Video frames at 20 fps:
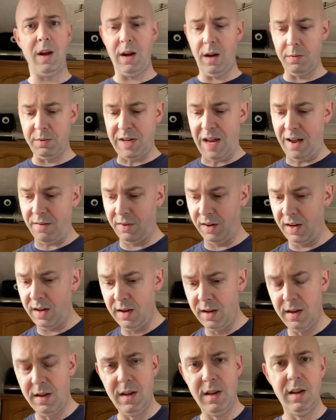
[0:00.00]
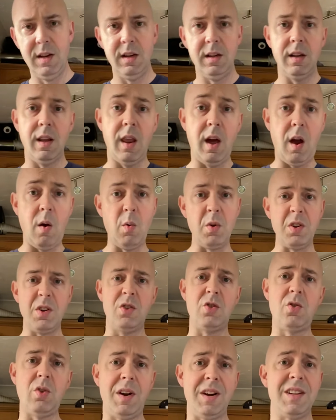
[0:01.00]
was having and that I wanted
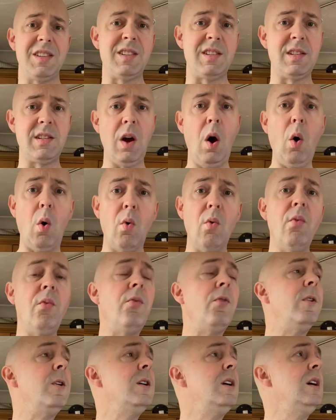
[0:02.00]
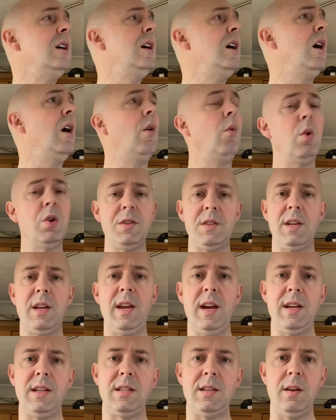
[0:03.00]
to try to solve was the
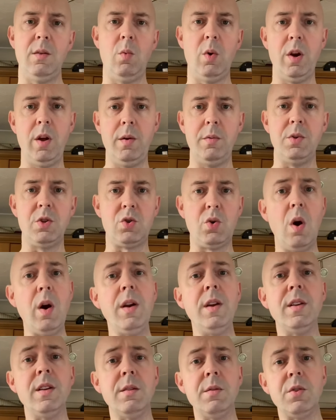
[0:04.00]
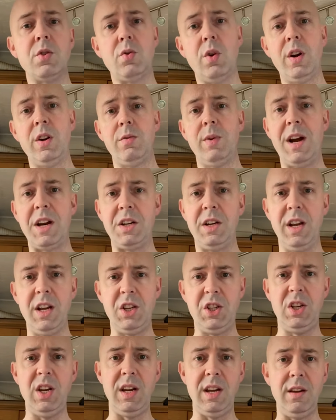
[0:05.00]
case that what I was trying to do is trying to actually
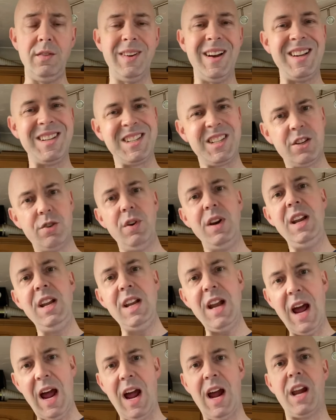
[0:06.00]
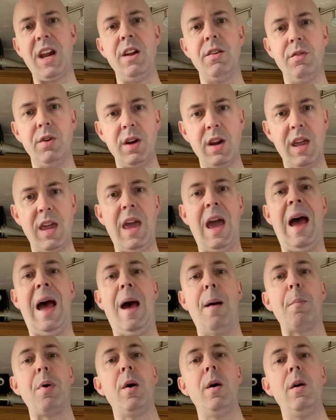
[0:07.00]
achieve a screen accurate
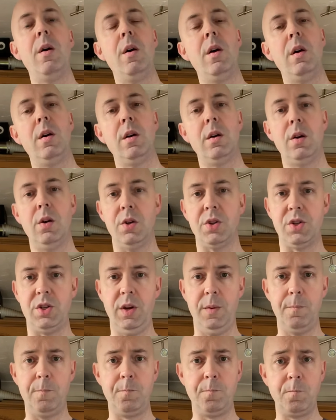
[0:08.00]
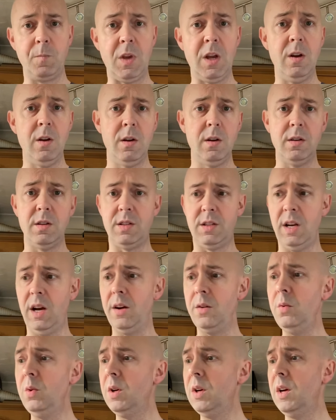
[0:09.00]
cap costume.
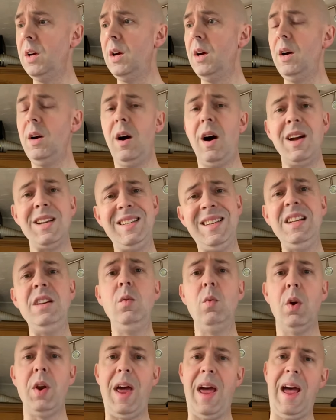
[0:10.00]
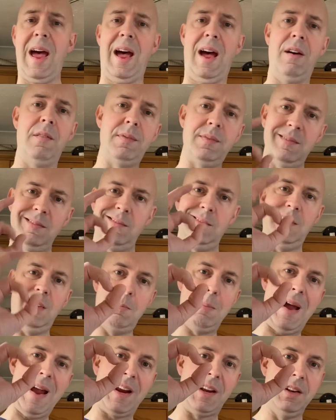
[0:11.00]
So I didn't want to have a
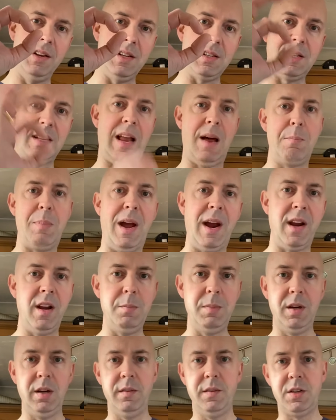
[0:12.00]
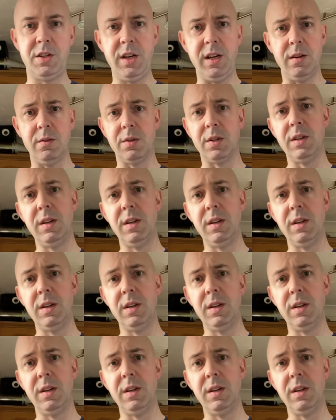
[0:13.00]
magnet slap bang in the middle of the shield.